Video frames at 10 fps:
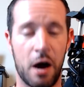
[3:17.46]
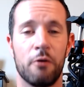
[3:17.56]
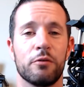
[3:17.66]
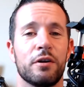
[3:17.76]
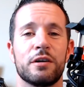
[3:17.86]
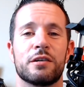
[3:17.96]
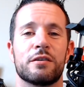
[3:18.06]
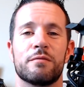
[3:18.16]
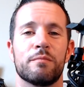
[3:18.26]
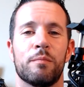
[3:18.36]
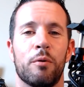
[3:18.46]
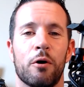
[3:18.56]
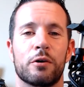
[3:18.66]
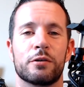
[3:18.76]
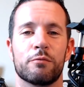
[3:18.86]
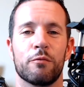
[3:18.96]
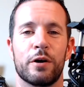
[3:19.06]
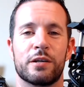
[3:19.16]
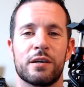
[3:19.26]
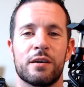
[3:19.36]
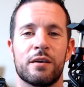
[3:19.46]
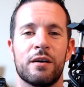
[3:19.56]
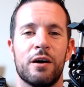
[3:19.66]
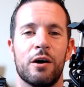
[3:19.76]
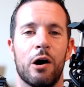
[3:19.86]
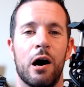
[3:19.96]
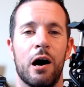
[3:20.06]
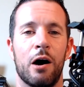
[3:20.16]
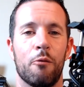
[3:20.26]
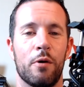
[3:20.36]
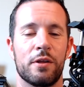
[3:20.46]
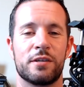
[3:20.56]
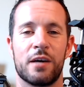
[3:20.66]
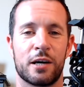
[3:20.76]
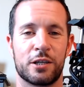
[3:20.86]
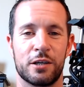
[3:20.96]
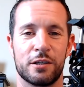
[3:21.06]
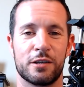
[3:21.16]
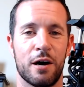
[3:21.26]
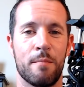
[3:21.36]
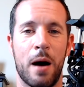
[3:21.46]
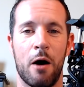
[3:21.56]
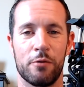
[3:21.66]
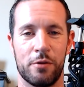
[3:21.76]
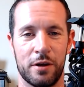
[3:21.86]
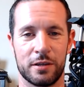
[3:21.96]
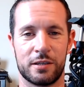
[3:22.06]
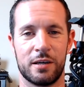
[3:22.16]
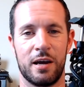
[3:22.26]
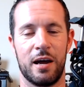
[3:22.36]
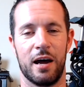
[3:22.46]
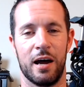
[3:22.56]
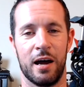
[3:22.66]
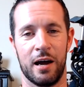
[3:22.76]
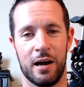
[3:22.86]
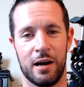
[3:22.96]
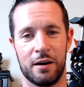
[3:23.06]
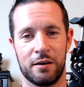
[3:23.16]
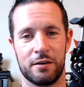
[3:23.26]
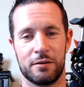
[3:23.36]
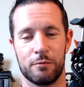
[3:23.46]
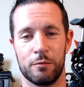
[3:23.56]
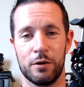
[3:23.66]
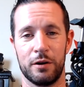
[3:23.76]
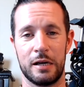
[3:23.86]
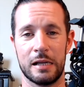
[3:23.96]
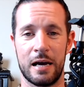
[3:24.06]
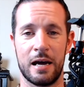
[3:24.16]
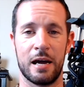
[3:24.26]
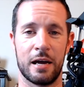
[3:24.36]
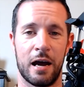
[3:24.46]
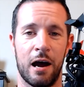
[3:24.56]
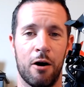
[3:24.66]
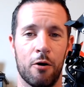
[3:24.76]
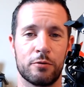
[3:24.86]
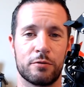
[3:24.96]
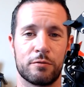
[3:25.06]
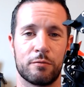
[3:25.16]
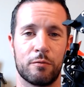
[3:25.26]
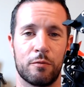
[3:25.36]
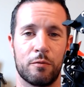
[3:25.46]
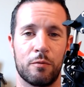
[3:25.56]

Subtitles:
countless books written with sections about this and really laying out